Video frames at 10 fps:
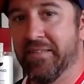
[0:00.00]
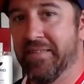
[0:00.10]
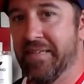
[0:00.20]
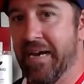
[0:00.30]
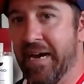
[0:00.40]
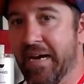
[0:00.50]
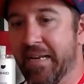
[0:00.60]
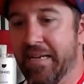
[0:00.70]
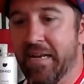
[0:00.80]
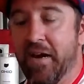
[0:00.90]
it's not
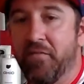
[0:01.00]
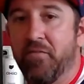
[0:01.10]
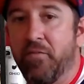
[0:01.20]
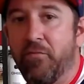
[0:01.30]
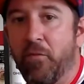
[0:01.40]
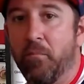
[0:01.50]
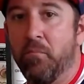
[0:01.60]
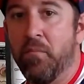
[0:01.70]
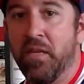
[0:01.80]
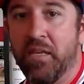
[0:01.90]
enough for
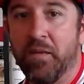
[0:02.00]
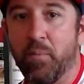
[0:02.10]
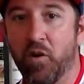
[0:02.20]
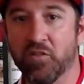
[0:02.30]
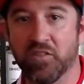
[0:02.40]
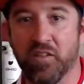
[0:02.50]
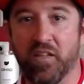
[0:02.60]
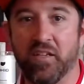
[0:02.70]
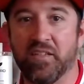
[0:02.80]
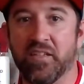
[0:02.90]
me
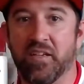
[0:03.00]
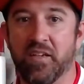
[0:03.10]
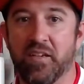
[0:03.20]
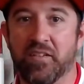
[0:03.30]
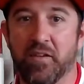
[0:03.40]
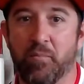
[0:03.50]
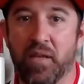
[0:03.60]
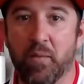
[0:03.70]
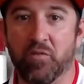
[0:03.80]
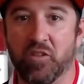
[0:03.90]
personally to
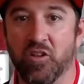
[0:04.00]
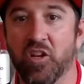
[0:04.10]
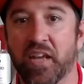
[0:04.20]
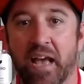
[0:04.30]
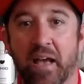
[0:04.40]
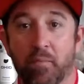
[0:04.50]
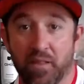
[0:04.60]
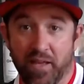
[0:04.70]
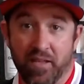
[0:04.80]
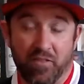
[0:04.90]
be able to look at and
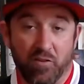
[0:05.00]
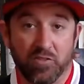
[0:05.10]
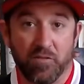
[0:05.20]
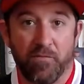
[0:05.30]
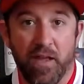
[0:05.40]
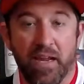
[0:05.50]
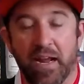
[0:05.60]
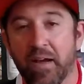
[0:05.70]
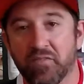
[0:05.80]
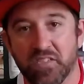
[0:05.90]
be like, those are
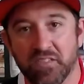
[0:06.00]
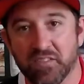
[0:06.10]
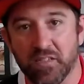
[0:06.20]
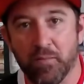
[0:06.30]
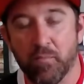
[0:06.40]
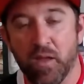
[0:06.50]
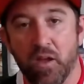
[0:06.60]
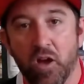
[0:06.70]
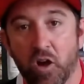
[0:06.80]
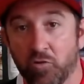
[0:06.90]
fake. I've seen some
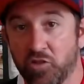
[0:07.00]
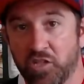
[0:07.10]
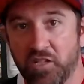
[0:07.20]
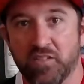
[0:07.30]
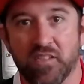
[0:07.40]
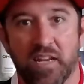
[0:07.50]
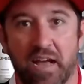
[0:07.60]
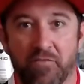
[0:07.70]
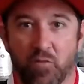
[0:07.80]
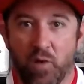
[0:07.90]
OGs that
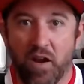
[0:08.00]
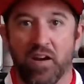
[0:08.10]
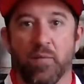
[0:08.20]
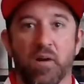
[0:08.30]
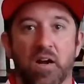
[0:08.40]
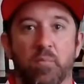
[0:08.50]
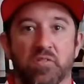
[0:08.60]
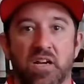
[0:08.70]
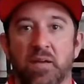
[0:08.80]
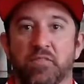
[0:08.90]
after wearing them a
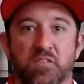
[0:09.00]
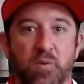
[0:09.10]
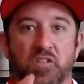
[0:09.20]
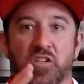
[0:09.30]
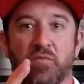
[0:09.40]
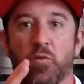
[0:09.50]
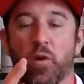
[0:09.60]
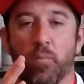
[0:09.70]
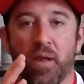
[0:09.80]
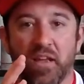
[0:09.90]
couple times, especially if you
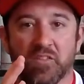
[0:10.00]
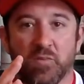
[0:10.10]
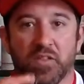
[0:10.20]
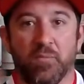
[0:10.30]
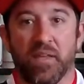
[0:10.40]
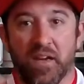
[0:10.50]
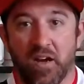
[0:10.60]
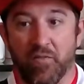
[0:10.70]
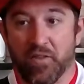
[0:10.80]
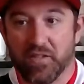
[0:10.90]
wear pants with them that
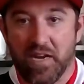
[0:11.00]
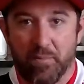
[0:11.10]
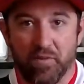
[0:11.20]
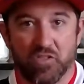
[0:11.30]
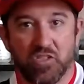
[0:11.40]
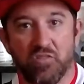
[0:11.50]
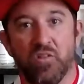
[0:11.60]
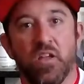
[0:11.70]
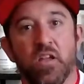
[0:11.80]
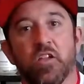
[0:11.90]
cover the top of the shoe,